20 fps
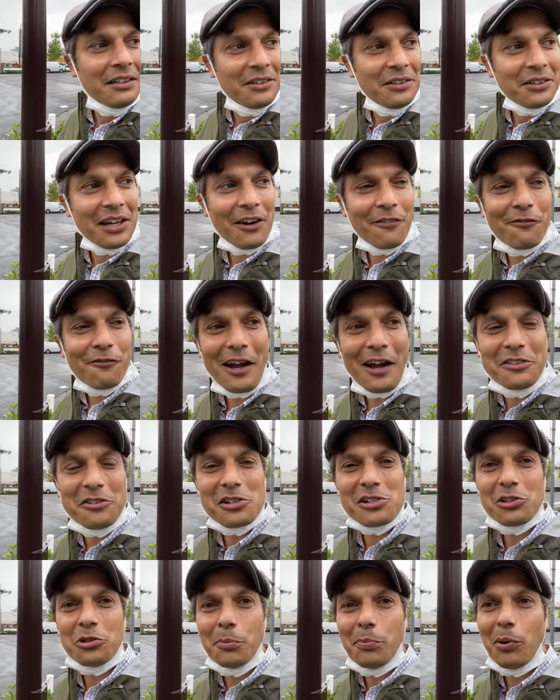You got to find
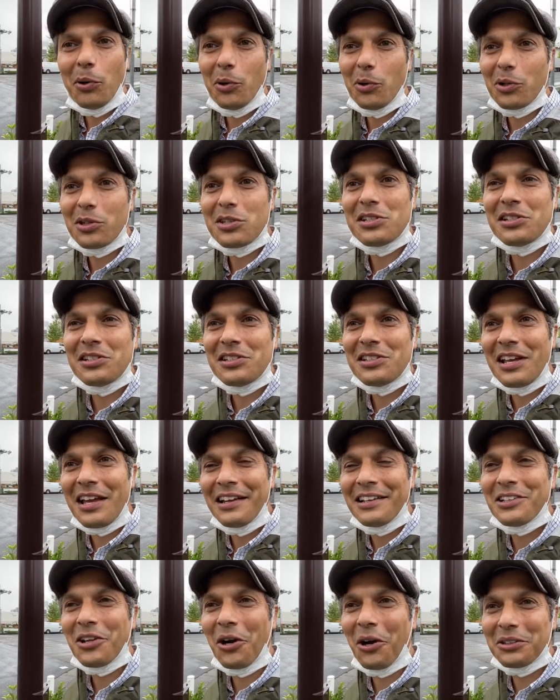those loopholes
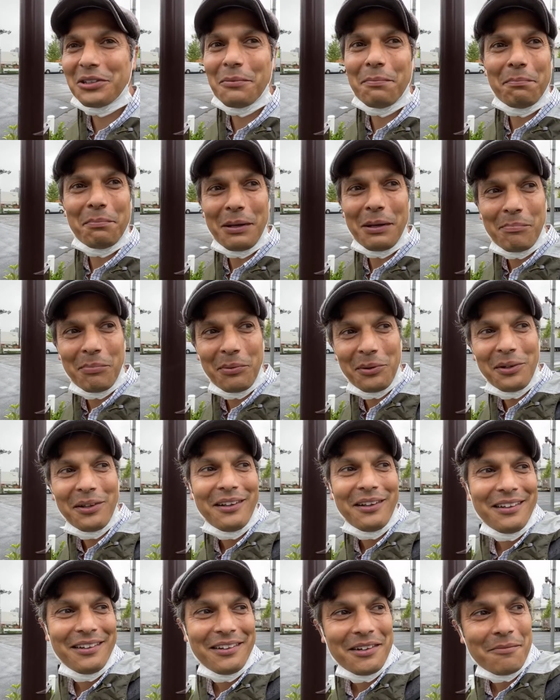and talk to people
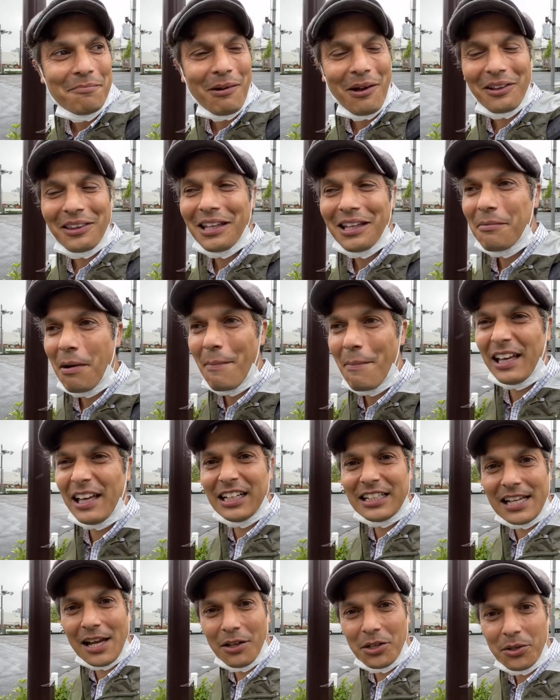about them. I'm not
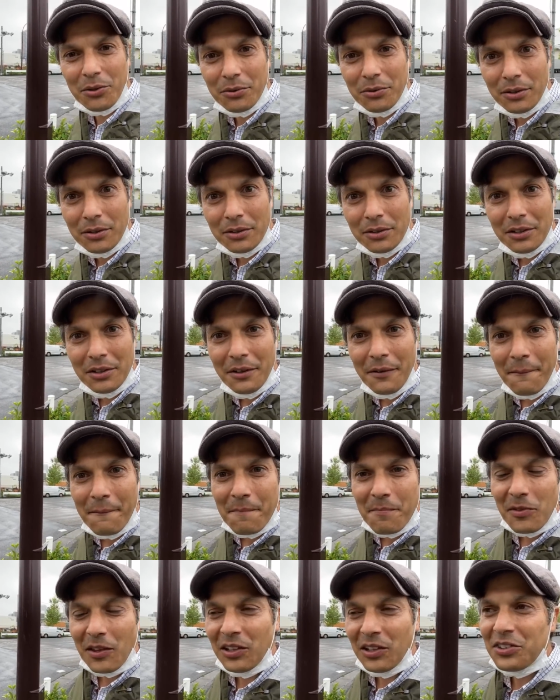going to tell you
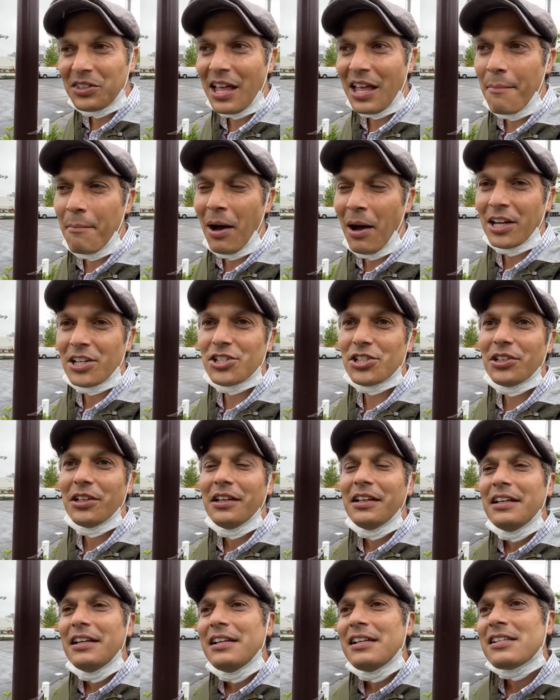that much.
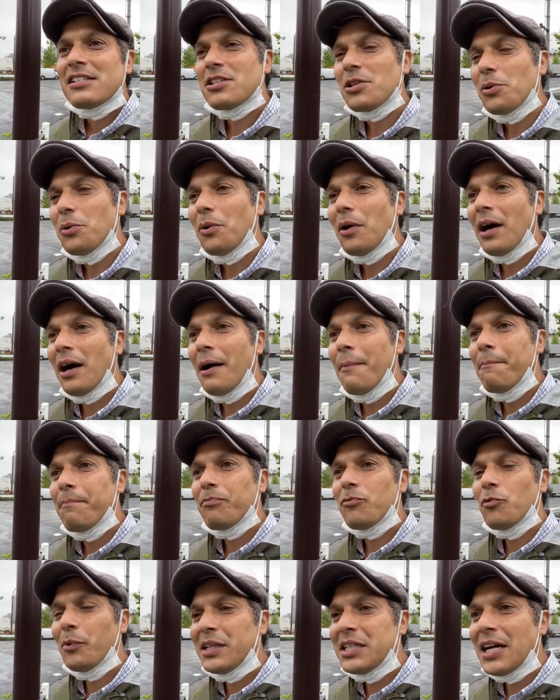So
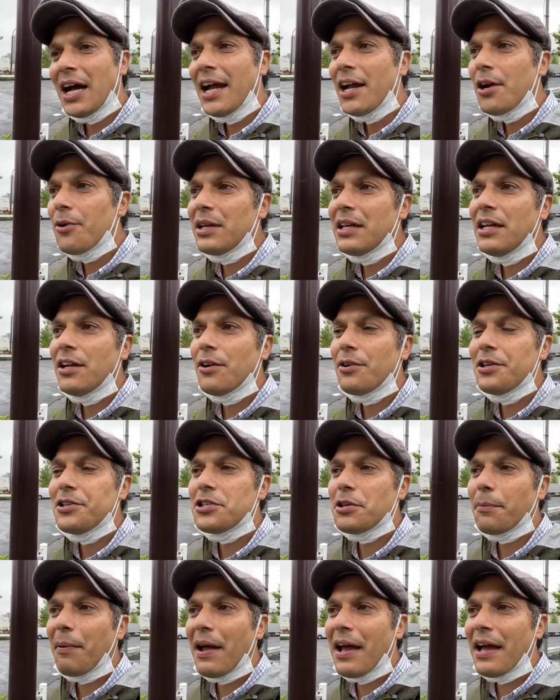retiring here in
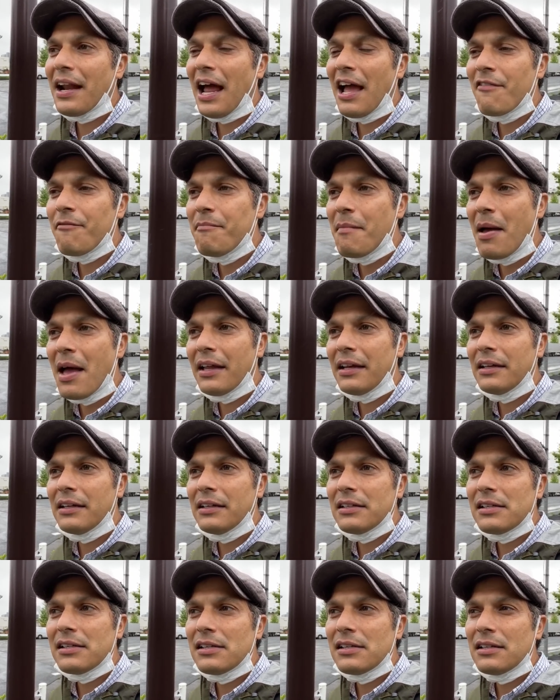Japan, I've met
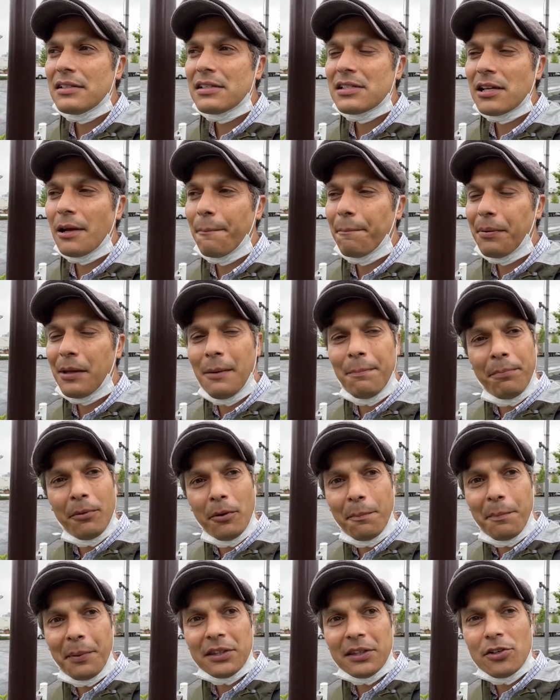some
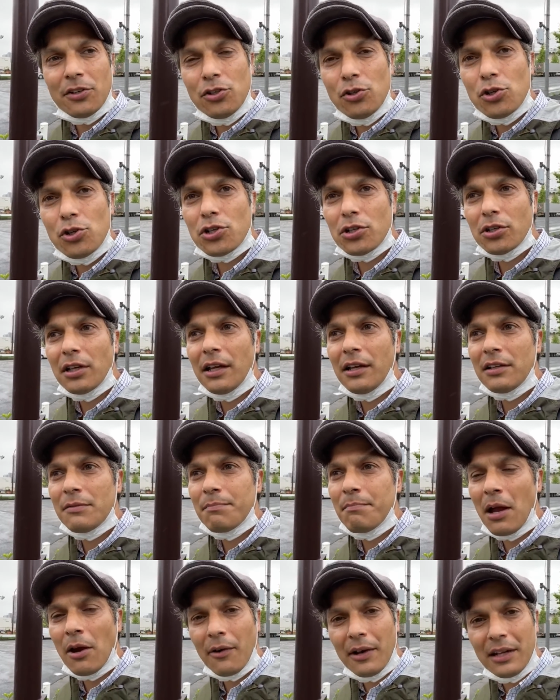people, but they're usually
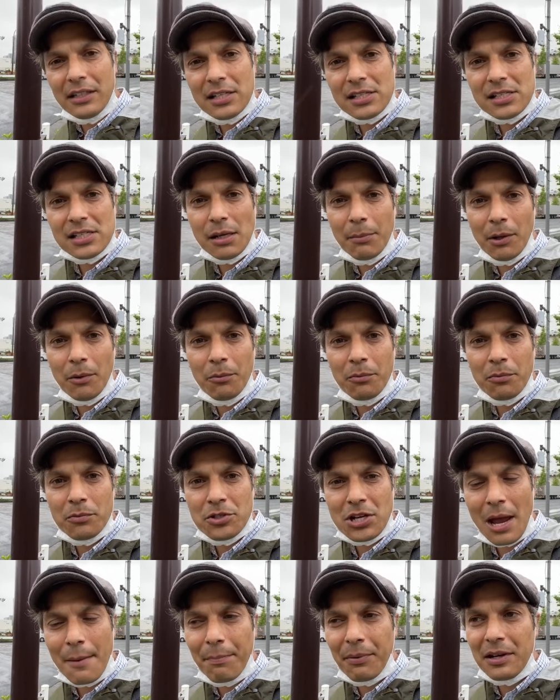married to someone
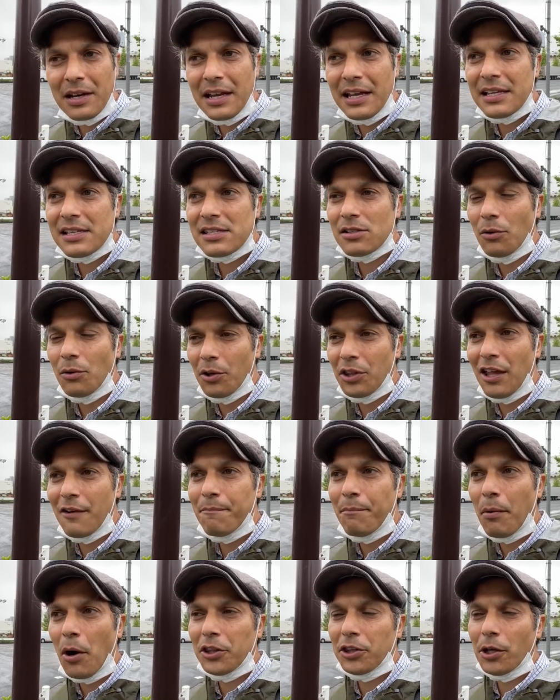Japanese, or they
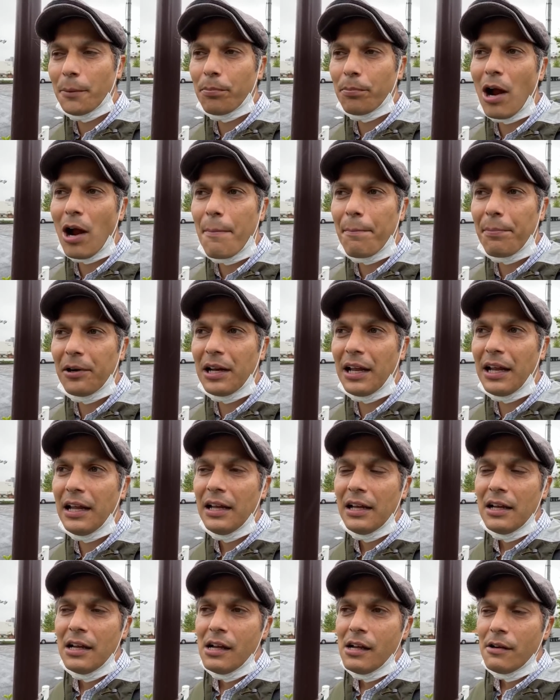bought their property
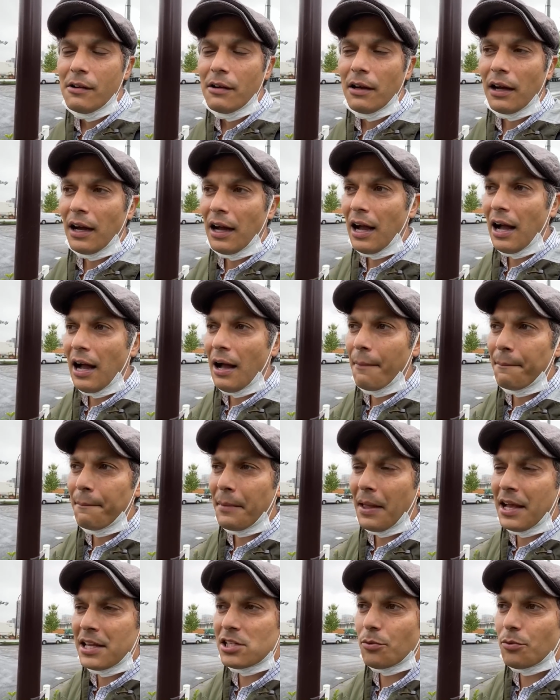
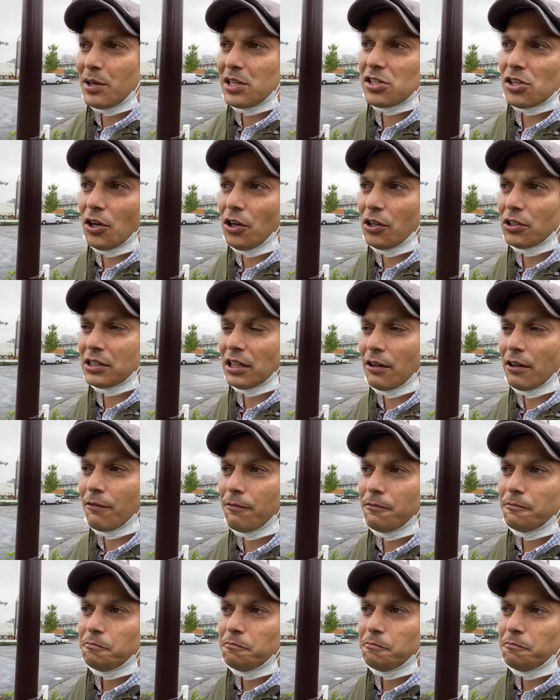as a result of